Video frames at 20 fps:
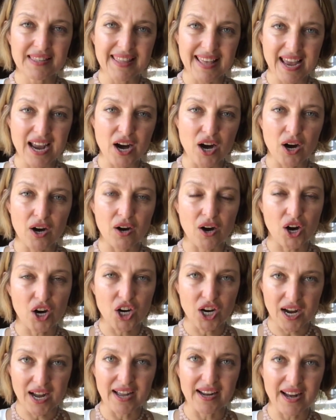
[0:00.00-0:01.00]
there our
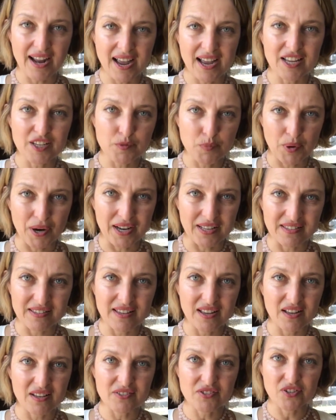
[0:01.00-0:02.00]
gut has brain
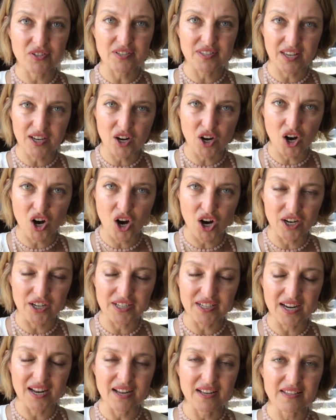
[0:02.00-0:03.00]
cells, just like our
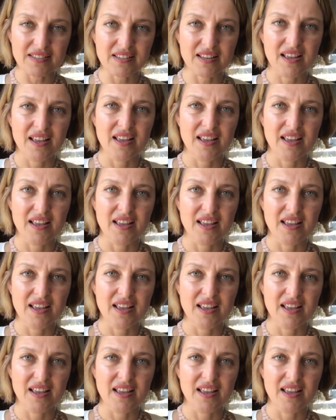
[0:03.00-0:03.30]
heart does.